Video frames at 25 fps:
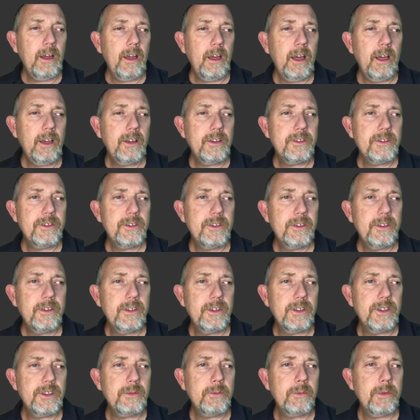us
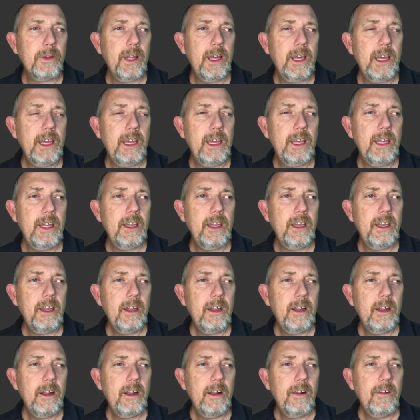displaying
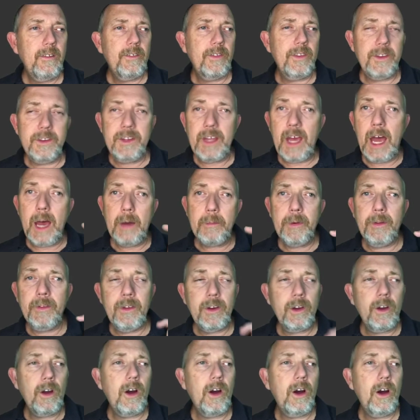the top of
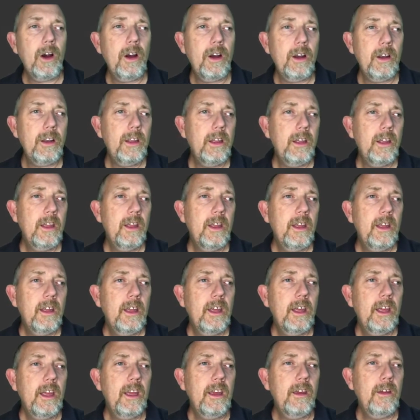the card,
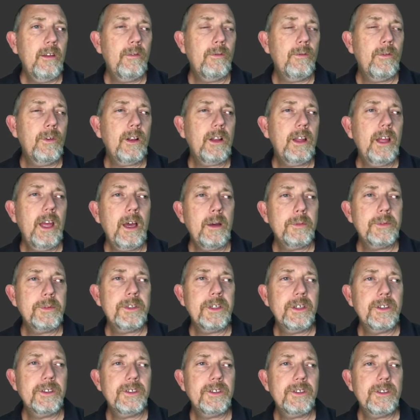it really helps
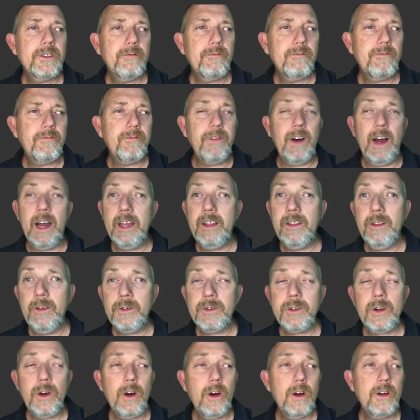us find
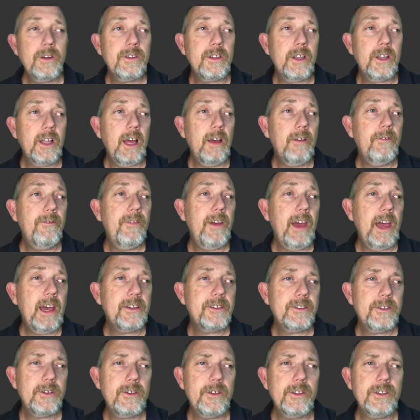those cards a lot
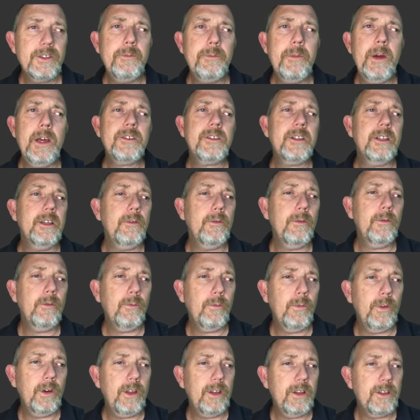faster, especially
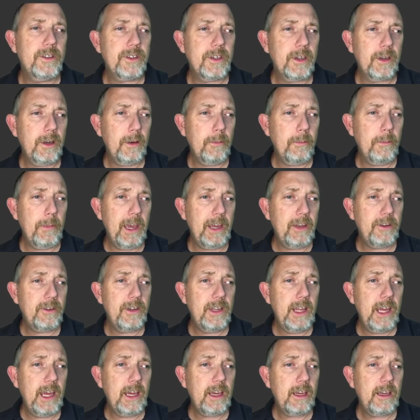when it's a commander
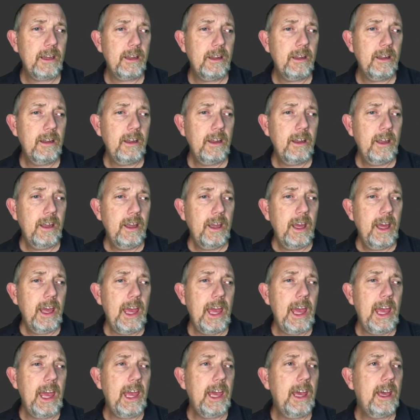deck.
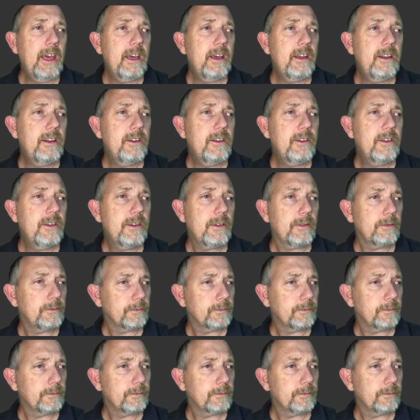And